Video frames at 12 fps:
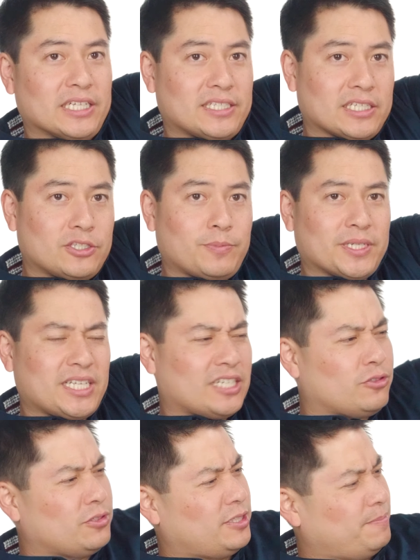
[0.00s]
It says
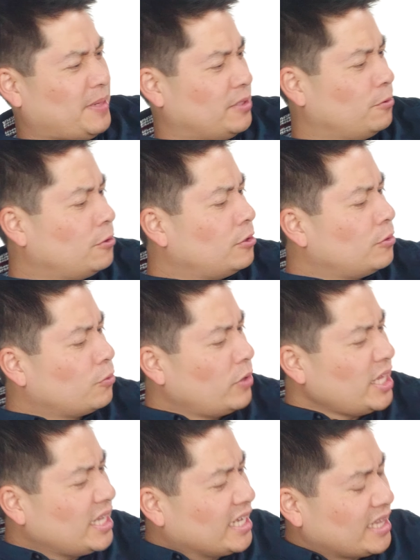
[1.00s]
potential spam.
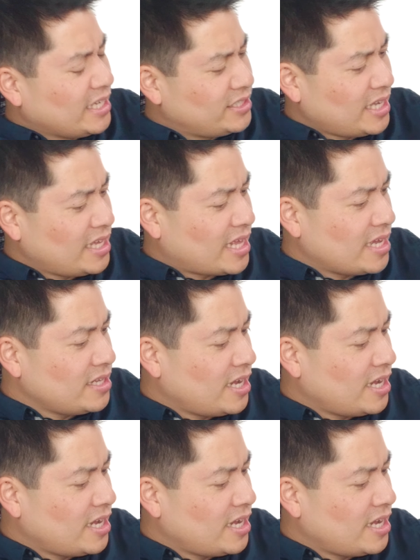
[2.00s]
Really? They say that